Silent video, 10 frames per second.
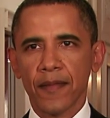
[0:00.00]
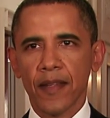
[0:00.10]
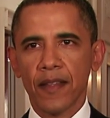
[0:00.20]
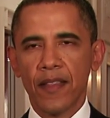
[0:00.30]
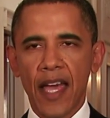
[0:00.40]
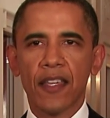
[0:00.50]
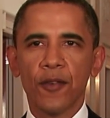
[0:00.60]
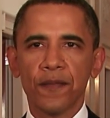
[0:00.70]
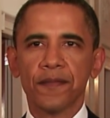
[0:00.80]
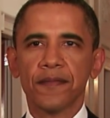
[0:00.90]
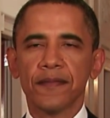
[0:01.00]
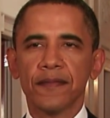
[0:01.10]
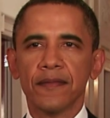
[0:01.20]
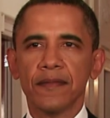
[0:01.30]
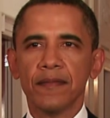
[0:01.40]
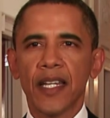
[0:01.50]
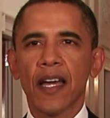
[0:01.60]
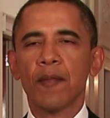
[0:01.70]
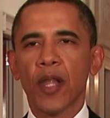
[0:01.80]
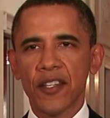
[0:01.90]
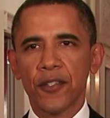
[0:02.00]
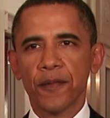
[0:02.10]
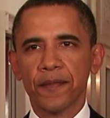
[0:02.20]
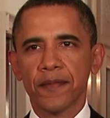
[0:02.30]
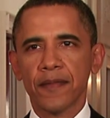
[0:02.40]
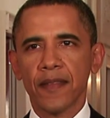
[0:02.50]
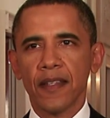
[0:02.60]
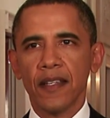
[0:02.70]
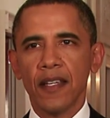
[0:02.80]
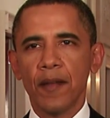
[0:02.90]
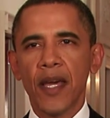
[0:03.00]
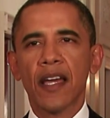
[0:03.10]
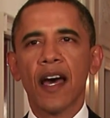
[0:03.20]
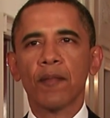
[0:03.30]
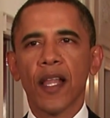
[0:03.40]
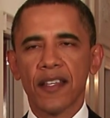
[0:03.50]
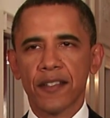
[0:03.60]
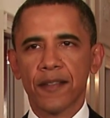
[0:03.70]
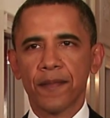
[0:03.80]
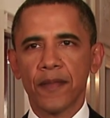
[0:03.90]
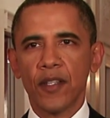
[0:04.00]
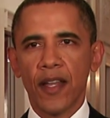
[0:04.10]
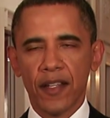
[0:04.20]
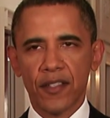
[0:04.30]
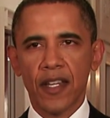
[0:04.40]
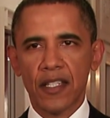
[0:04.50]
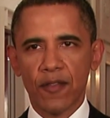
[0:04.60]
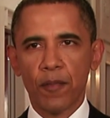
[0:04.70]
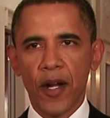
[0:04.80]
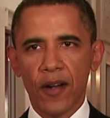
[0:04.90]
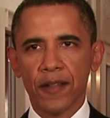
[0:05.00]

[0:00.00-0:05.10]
Thank you. May God bless you, and may God bless the United States of America.